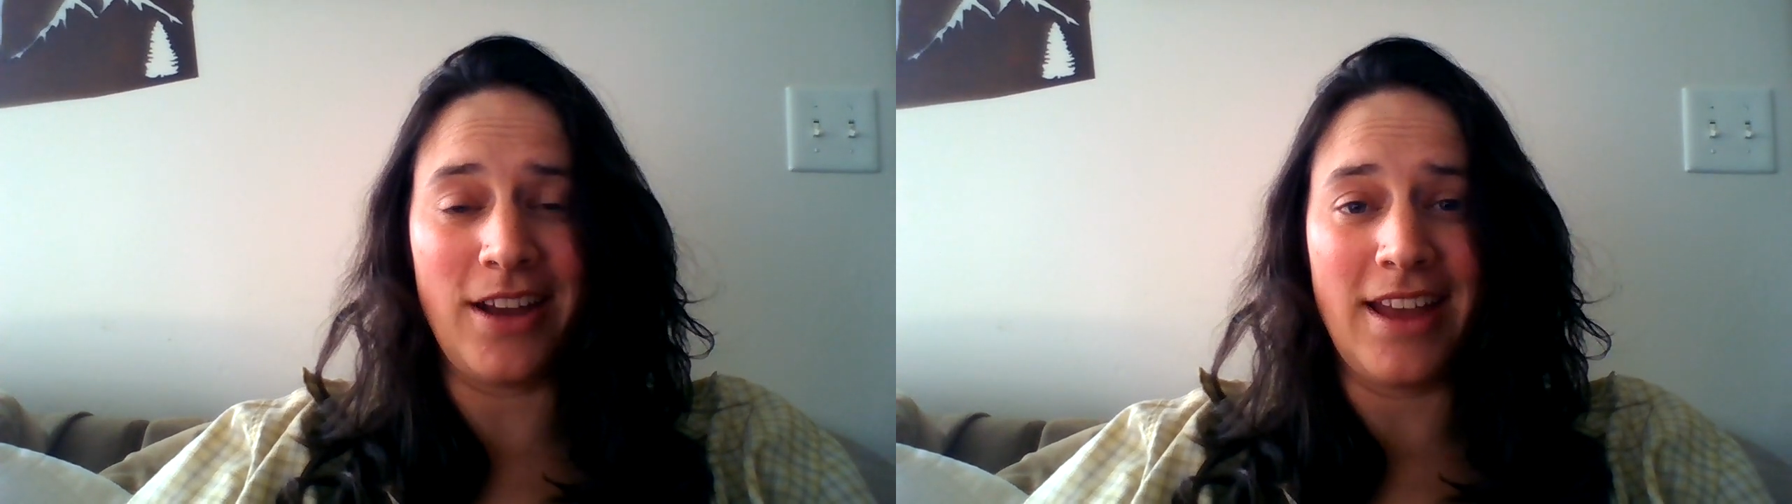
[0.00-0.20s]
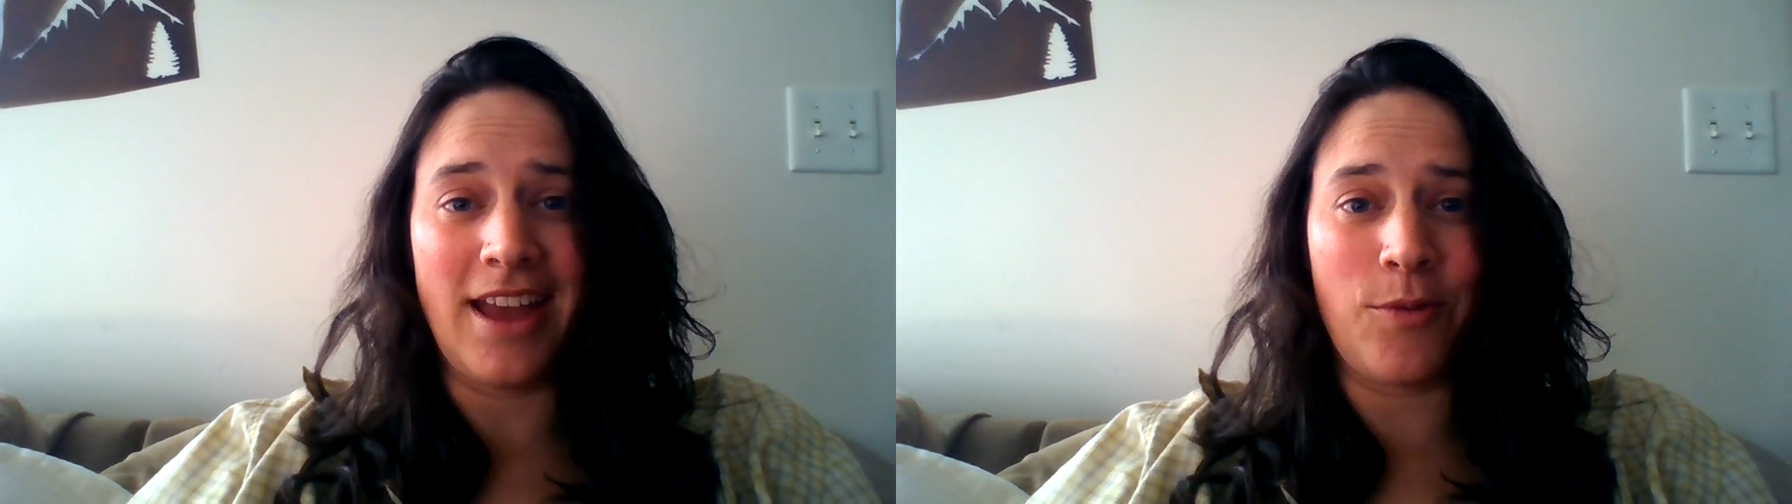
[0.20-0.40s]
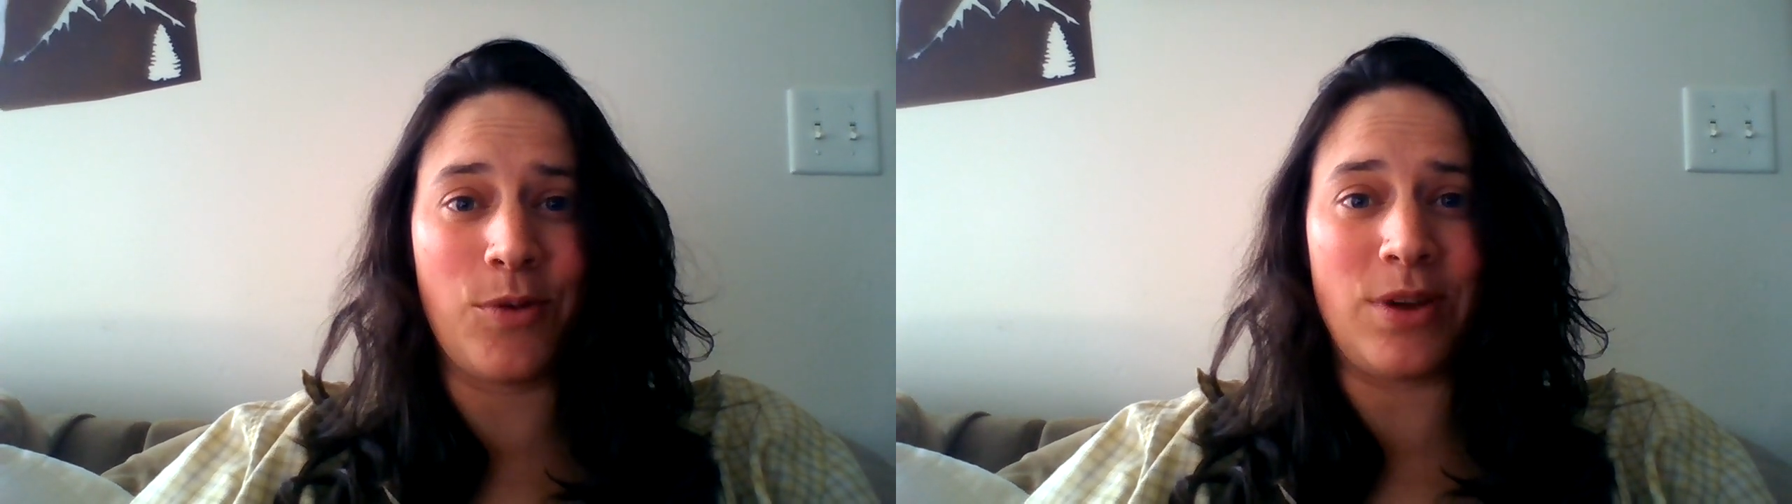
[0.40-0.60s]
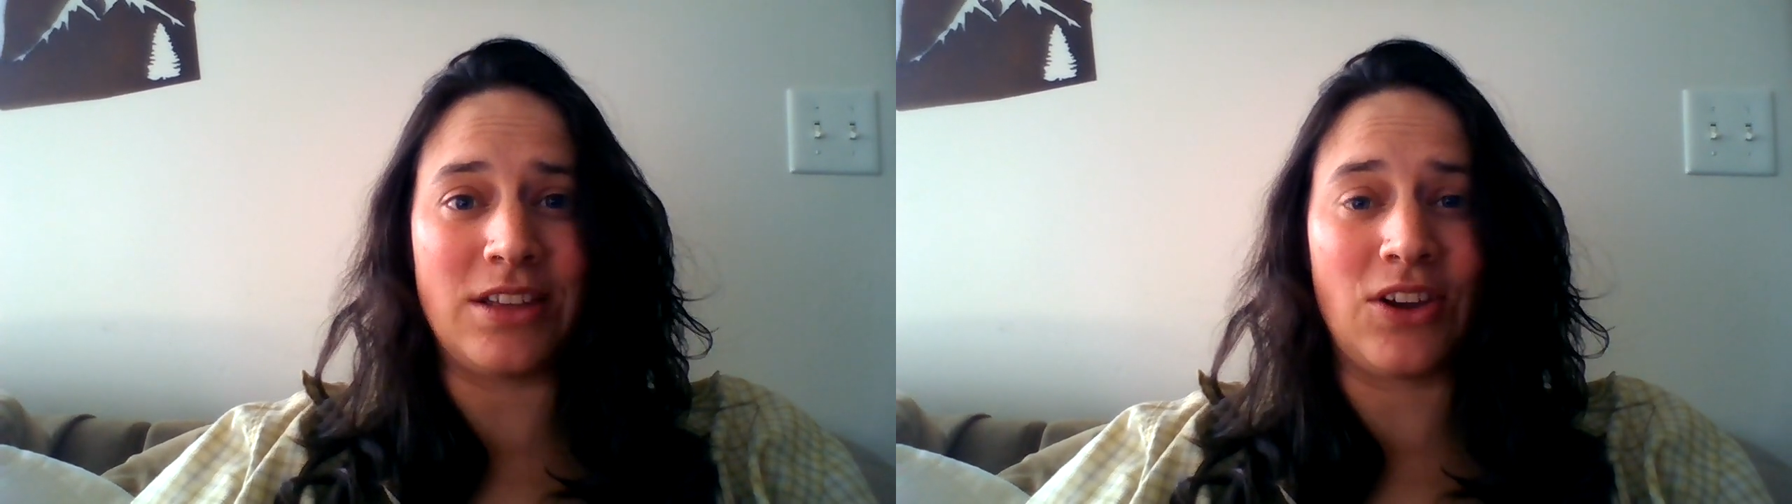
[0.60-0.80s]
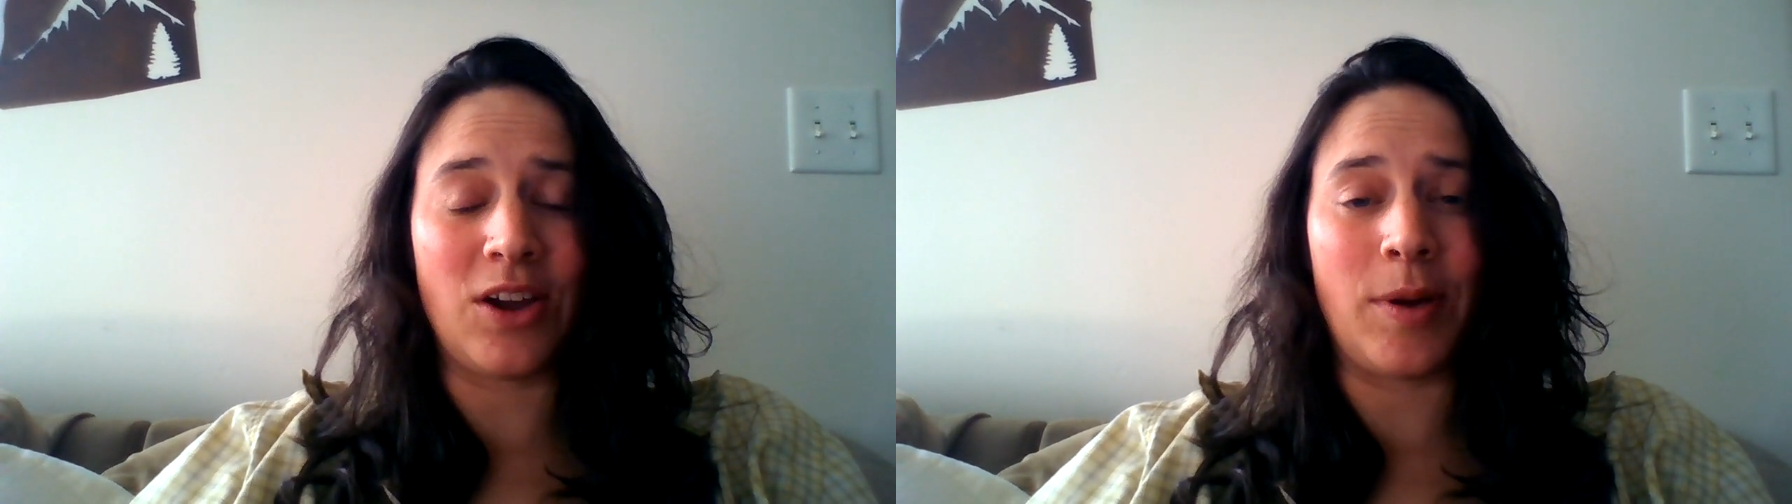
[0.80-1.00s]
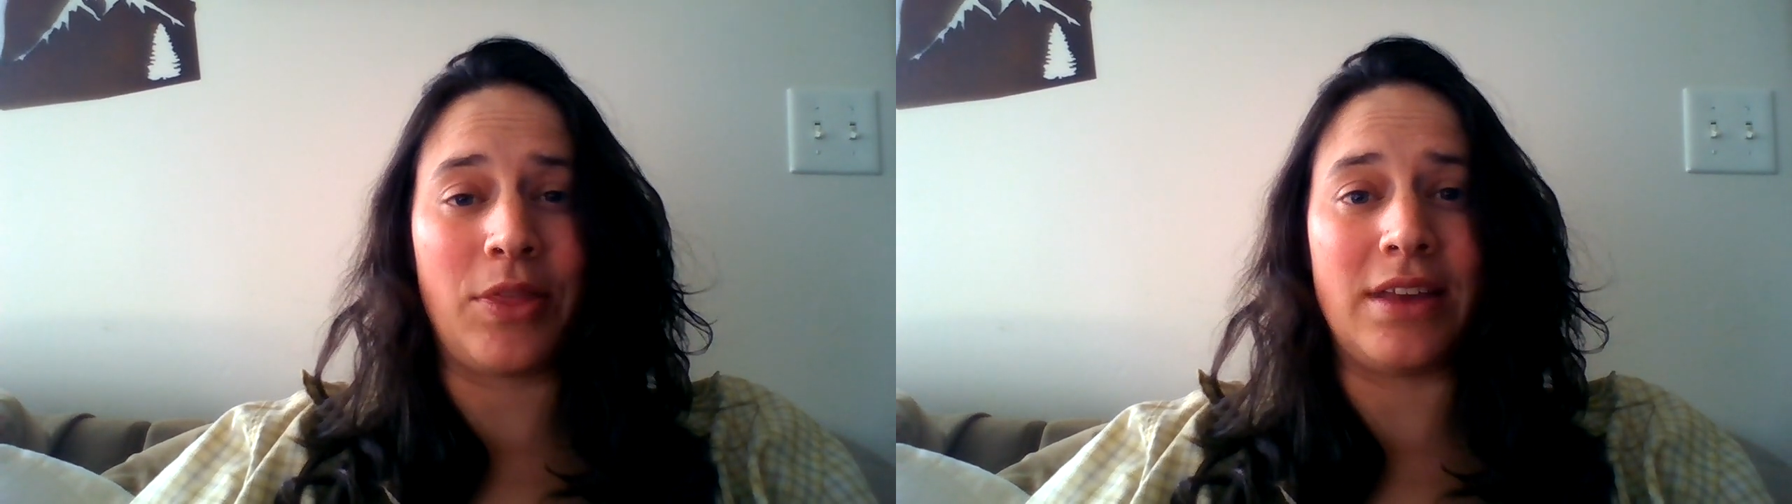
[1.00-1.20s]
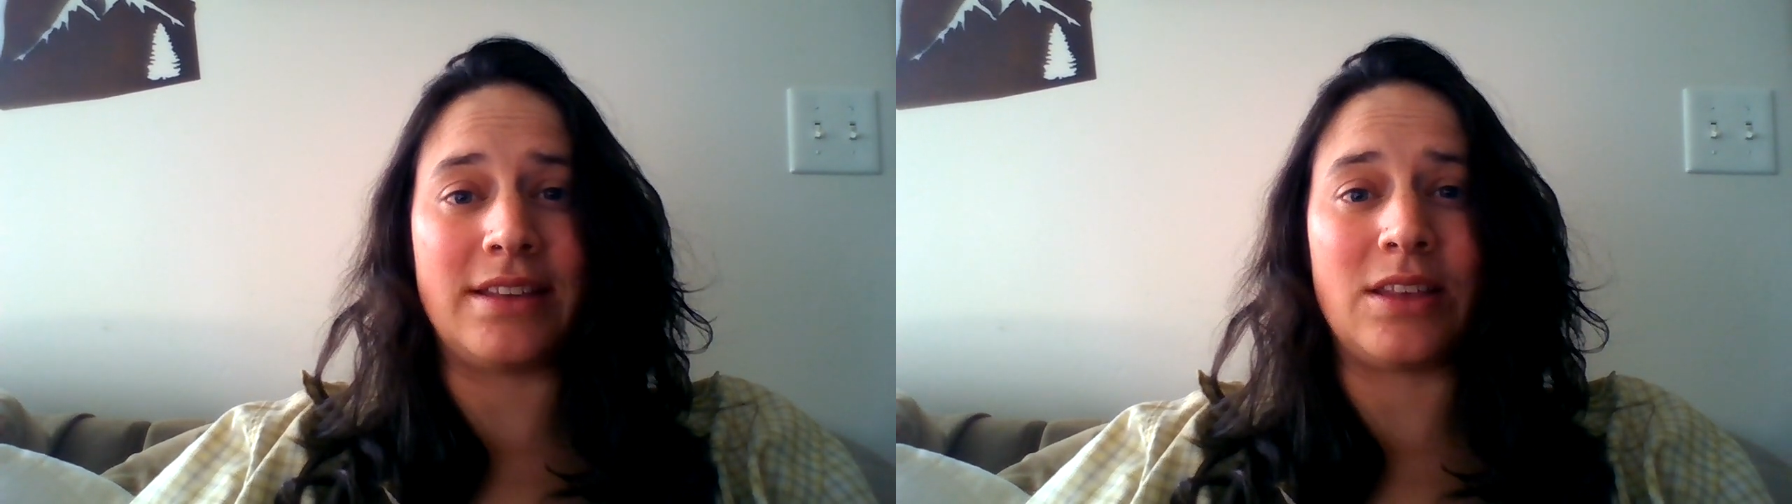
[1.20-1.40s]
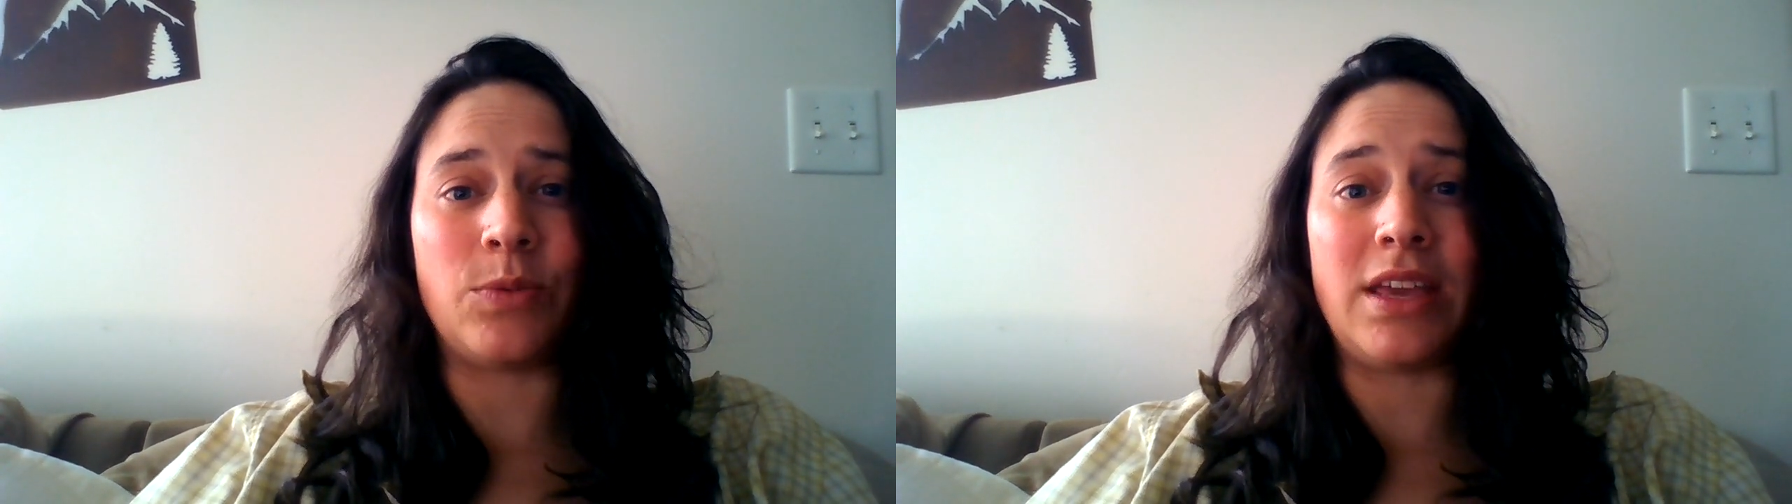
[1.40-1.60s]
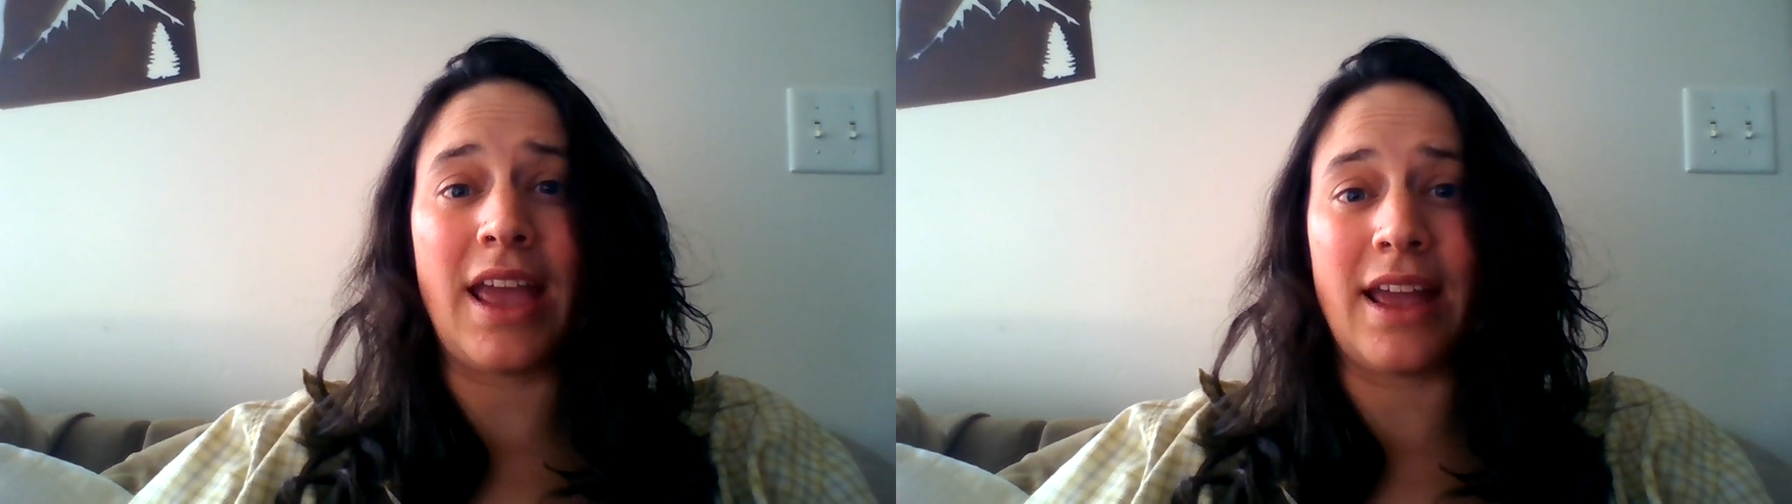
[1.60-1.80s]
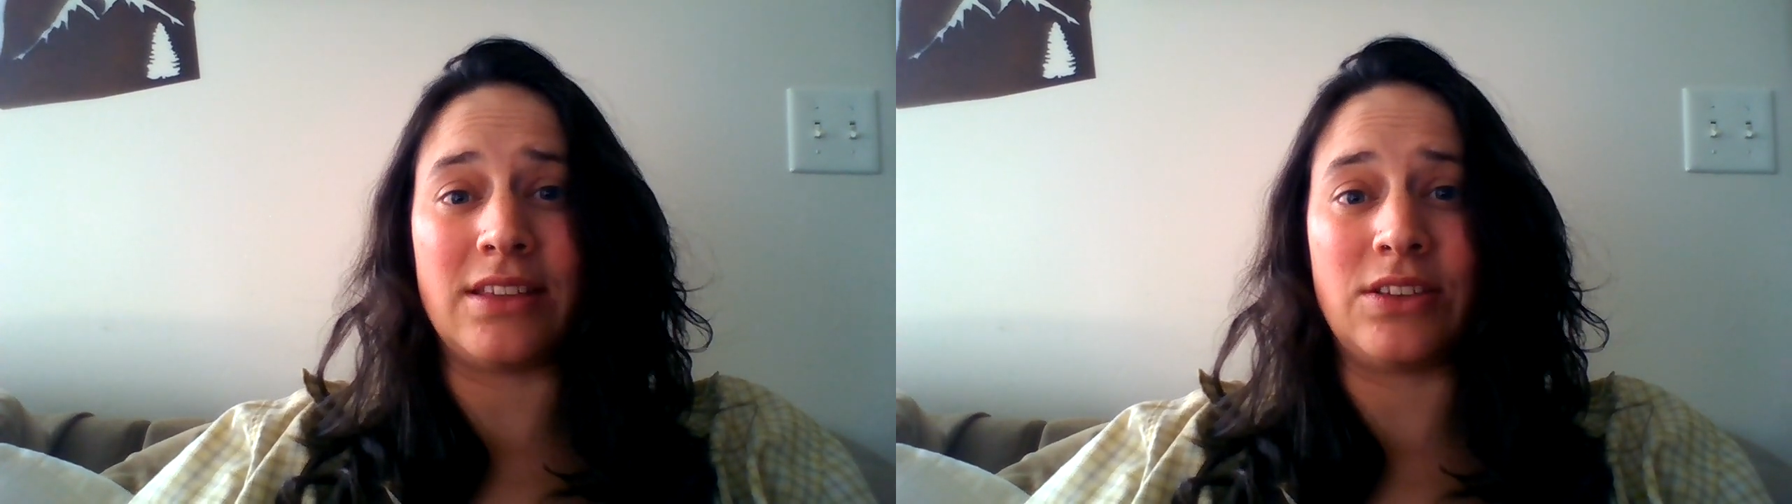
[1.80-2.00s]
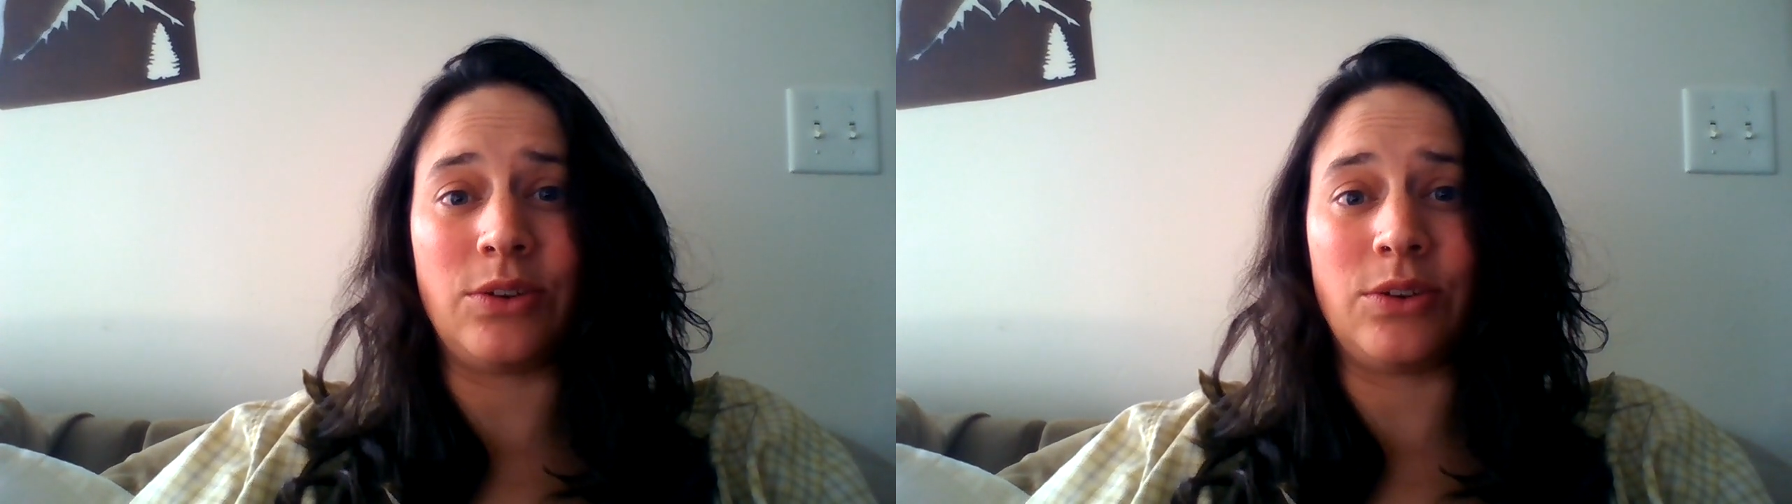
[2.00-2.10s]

where we can talk about things that we can do.